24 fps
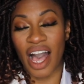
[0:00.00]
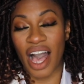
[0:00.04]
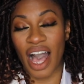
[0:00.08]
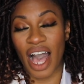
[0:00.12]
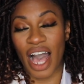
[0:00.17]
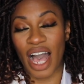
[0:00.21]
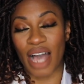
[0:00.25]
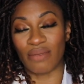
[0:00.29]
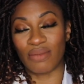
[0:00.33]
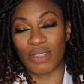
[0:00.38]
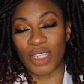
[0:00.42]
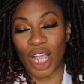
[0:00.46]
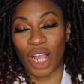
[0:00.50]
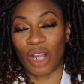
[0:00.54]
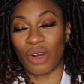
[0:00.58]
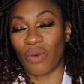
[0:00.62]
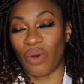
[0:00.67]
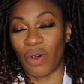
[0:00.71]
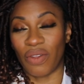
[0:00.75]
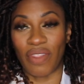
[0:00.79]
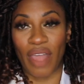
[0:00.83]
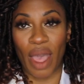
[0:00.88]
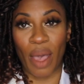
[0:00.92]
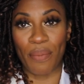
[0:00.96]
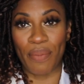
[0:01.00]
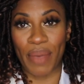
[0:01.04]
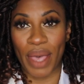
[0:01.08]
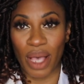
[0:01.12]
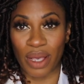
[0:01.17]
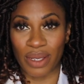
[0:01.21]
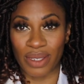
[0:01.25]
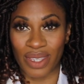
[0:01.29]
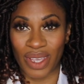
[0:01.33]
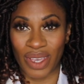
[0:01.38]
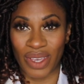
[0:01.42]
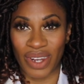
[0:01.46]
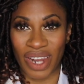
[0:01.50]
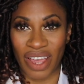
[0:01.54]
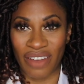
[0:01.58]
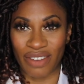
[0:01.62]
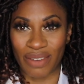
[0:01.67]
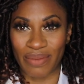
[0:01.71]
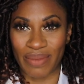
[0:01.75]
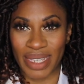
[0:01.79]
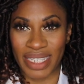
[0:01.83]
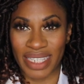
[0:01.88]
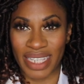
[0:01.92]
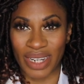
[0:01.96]
Um, turn on that bell so you
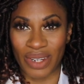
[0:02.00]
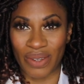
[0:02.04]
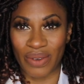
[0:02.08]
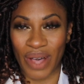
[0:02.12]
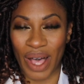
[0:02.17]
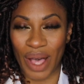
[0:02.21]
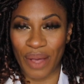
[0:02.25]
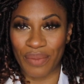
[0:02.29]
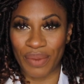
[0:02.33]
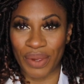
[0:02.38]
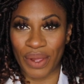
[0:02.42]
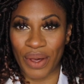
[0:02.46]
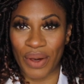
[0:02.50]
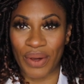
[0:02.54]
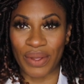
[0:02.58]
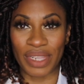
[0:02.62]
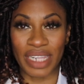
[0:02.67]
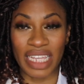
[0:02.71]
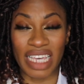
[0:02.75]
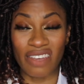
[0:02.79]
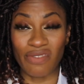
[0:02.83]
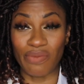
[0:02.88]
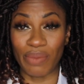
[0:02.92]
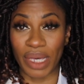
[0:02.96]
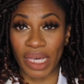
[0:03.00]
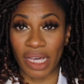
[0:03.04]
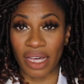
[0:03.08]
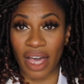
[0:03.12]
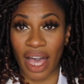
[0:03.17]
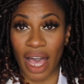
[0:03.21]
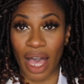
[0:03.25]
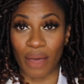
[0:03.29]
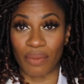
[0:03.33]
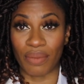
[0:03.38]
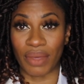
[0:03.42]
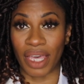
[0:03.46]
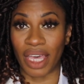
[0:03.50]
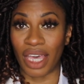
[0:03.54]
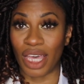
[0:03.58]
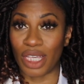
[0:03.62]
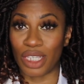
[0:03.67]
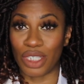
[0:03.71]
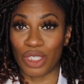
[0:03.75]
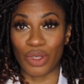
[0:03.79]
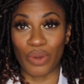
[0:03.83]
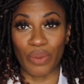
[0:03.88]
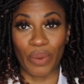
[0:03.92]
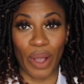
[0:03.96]
never miss a new upload. Leave me a comment. It
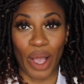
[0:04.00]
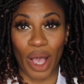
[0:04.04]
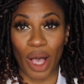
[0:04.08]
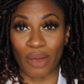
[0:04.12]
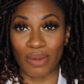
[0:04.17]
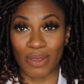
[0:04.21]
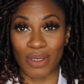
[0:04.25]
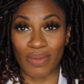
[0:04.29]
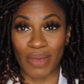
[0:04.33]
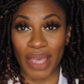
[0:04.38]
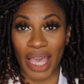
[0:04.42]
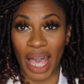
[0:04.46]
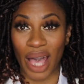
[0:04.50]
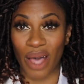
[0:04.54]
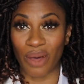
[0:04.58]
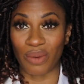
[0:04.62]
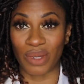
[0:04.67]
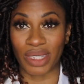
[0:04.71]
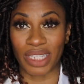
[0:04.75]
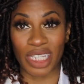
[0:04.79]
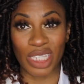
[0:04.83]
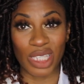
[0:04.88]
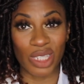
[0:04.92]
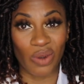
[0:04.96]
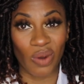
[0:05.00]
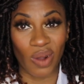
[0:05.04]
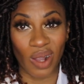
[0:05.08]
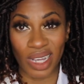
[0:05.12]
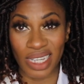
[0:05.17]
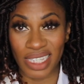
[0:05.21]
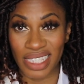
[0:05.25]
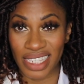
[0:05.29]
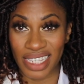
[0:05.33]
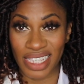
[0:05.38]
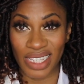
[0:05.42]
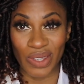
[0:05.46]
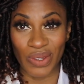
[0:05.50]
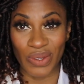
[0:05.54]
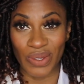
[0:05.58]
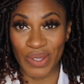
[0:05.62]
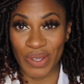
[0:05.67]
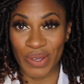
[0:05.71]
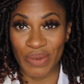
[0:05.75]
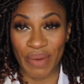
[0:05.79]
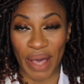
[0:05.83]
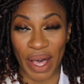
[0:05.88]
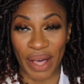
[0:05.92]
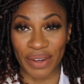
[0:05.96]
super helps me out with this crazy
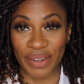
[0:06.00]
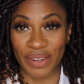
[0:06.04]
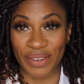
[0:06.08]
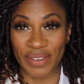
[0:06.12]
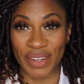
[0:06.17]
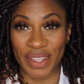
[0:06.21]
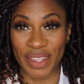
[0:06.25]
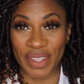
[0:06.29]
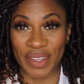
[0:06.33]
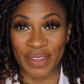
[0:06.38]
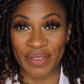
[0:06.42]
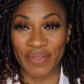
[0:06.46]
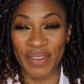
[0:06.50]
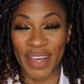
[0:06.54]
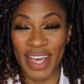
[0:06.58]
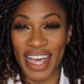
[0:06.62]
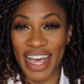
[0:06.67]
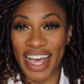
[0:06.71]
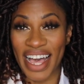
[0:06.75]
YouTube algorithm.